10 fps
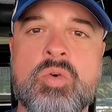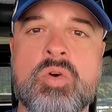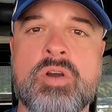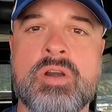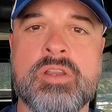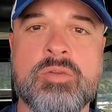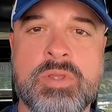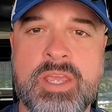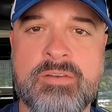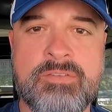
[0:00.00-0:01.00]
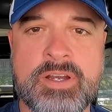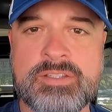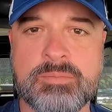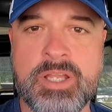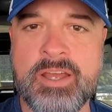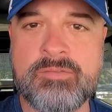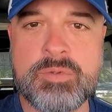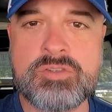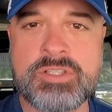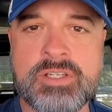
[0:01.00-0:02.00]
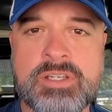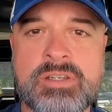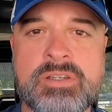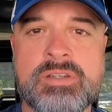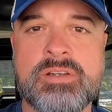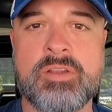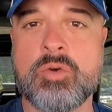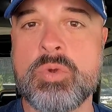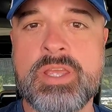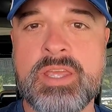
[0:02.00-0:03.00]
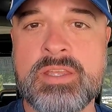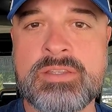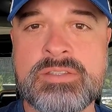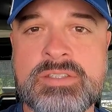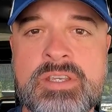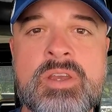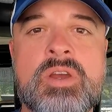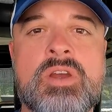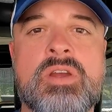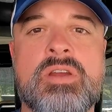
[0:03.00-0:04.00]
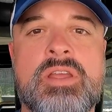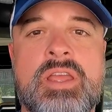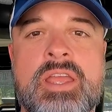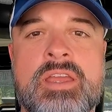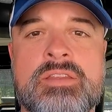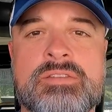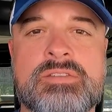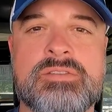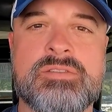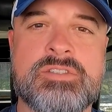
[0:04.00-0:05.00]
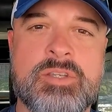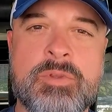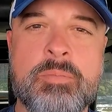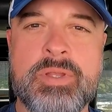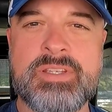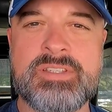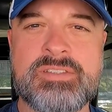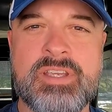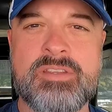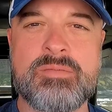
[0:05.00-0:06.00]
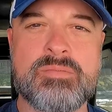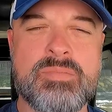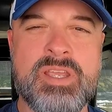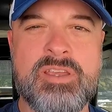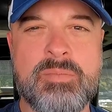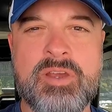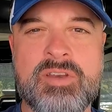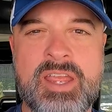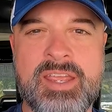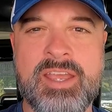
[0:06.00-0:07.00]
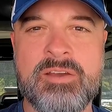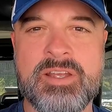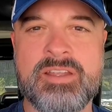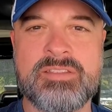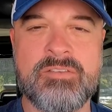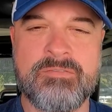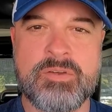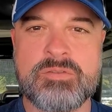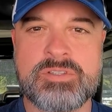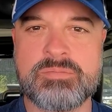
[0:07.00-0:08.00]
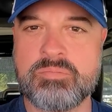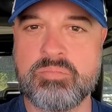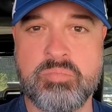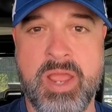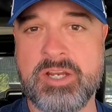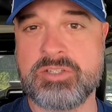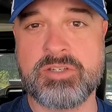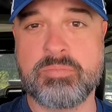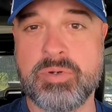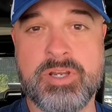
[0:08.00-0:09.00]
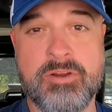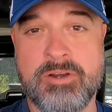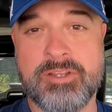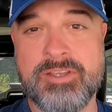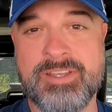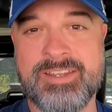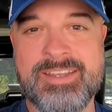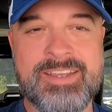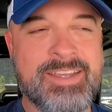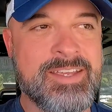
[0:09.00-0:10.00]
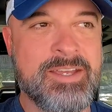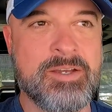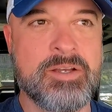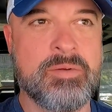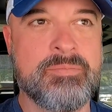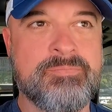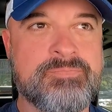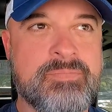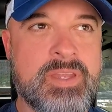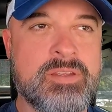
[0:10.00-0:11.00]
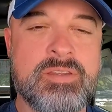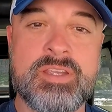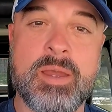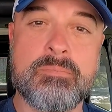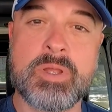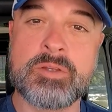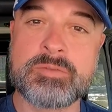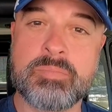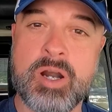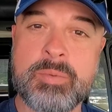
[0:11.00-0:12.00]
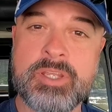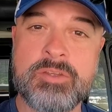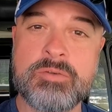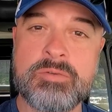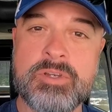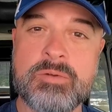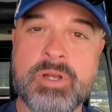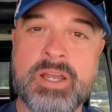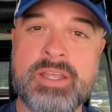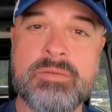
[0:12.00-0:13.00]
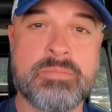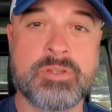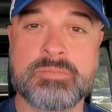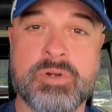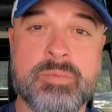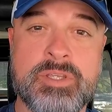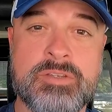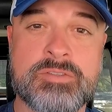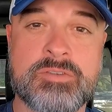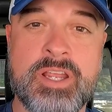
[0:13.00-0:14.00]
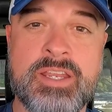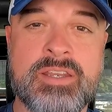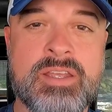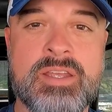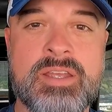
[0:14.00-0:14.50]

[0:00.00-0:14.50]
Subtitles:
or you can find some live music on the weekends. And some of the places that you may come out and hang out at, the food's actually pretty darn good. You got Miller's Barbecue nearby. Miller's Barbecue's great.